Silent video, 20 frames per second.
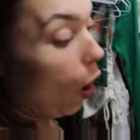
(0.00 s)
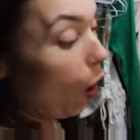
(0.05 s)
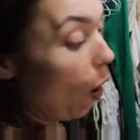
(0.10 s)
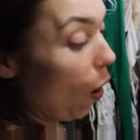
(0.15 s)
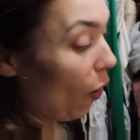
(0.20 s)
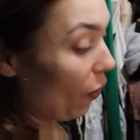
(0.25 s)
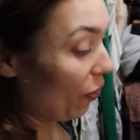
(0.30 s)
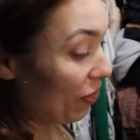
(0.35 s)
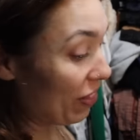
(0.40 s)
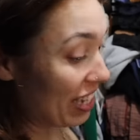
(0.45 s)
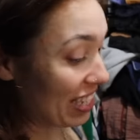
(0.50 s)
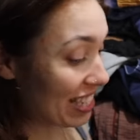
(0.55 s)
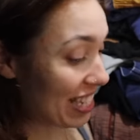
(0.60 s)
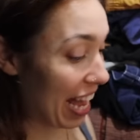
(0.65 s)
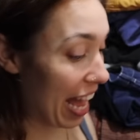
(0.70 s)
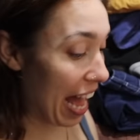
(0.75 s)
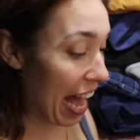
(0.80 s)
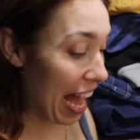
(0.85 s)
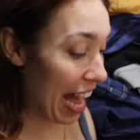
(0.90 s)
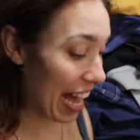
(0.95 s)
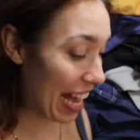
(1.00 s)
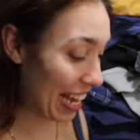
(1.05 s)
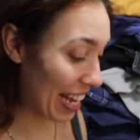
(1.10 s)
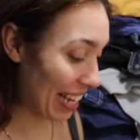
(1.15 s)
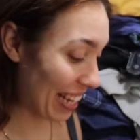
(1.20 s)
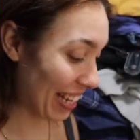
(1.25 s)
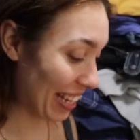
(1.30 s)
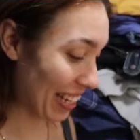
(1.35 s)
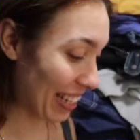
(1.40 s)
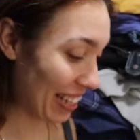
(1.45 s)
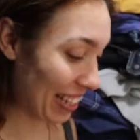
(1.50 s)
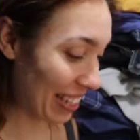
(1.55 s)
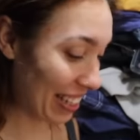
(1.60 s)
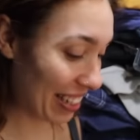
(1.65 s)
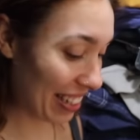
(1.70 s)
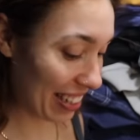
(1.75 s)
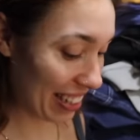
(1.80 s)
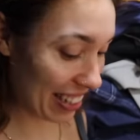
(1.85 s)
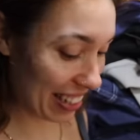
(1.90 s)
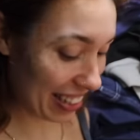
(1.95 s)
Oh, this hat. Oh, this hat.
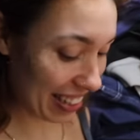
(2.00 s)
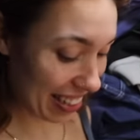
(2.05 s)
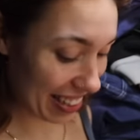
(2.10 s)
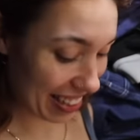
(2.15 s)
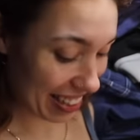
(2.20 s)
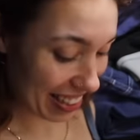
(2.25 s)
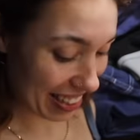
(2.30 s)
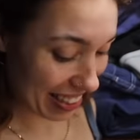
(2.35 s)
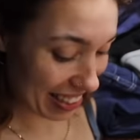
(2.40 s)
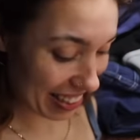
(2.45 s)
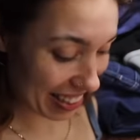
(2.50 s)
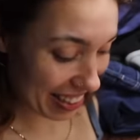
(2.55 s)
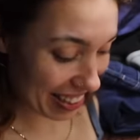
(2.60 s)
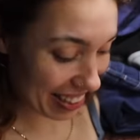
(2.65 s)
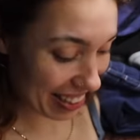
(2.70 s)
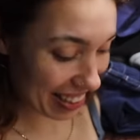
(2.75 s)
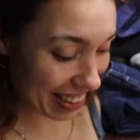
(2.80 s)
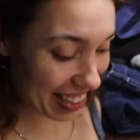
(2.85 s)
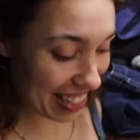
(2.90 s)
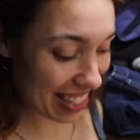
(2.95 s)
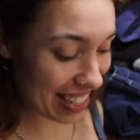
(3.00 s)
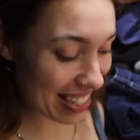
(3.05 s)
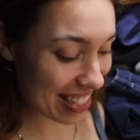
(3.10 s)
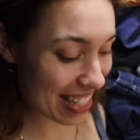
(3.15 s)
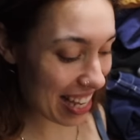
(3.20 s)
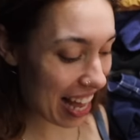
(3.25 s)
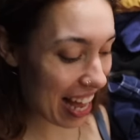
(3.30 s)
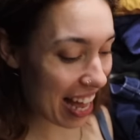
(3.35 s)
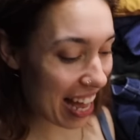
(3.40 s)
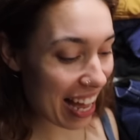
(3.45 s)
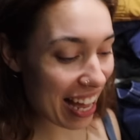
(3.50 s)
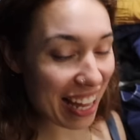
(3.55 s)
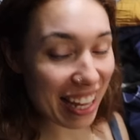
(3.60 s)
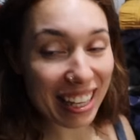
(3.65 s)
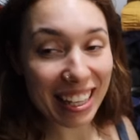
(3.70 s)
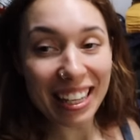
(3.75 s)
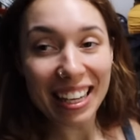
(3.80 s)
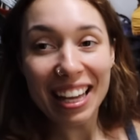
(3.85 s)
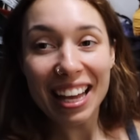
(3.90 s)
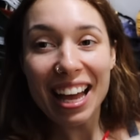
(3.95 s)
its day. This
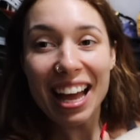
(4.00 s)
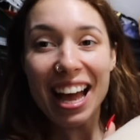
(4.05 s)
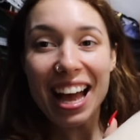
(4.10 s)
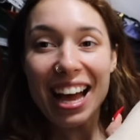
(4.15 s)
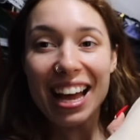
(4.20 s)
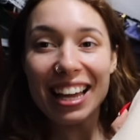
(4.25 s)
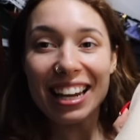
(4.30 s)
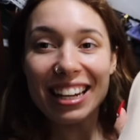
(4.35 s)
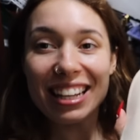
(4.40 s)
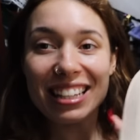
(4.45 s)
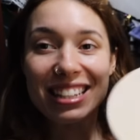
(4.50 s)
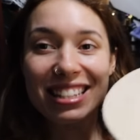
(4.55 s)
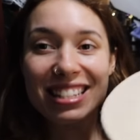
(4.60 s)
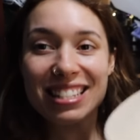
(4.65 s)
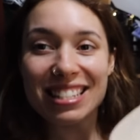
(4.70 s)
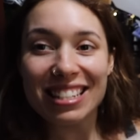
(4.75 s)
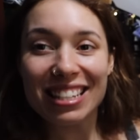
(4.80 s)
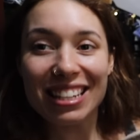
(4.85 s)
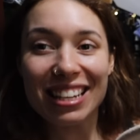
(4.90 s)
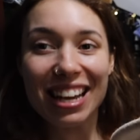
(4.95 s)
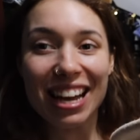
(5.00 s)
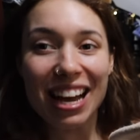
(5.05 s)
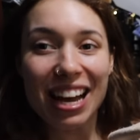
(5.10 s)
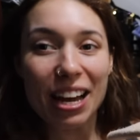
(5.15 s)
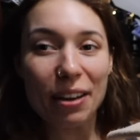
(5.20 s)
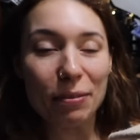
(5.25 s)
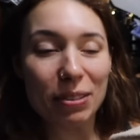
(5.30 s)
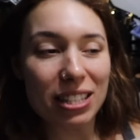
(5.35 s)
hat had its time.